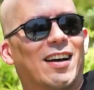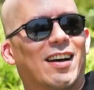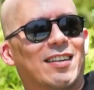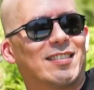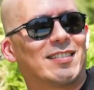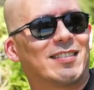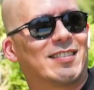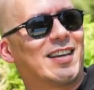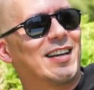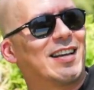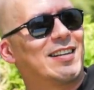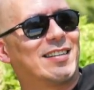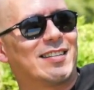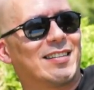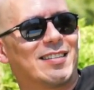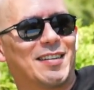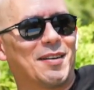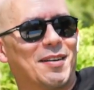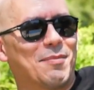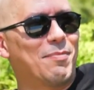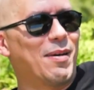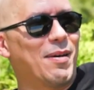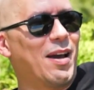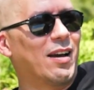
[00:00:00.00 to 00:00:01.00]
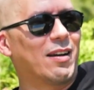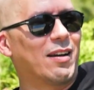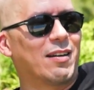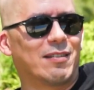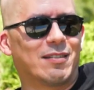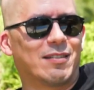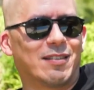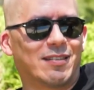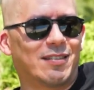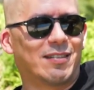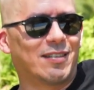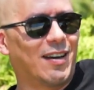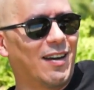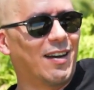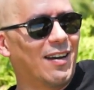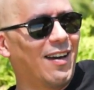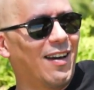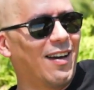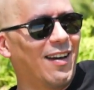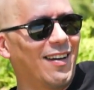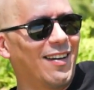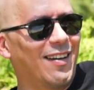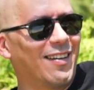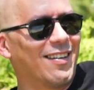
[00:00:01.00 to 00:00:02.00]
And I just get to sit back and just
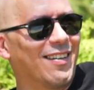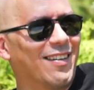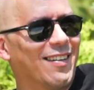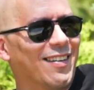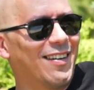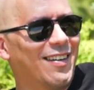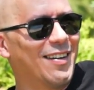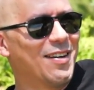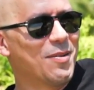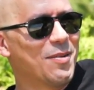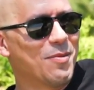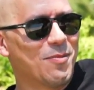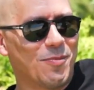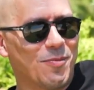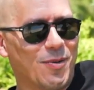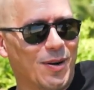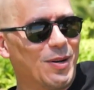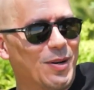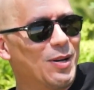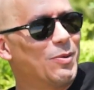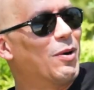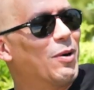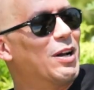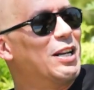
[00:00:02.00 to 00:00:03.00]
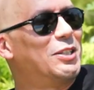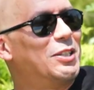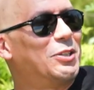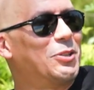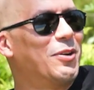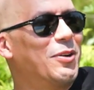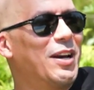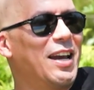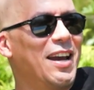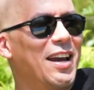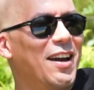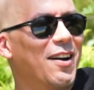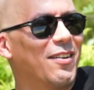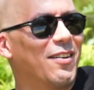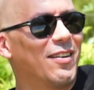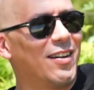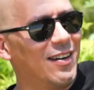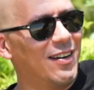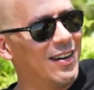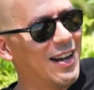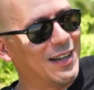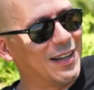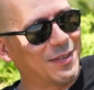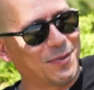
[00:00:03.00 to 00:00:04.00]
say, hey. Do you wish did, you had, you like. here,
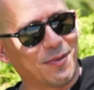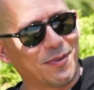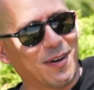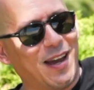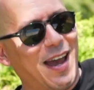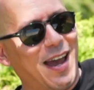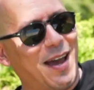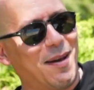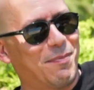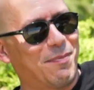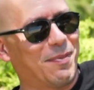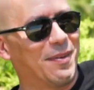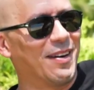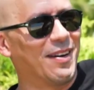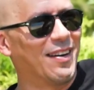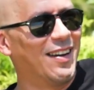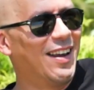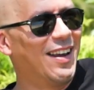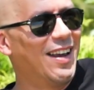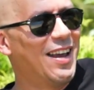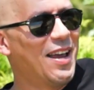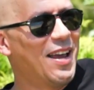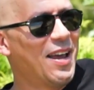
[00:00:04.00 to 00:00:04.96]
then that's what happened.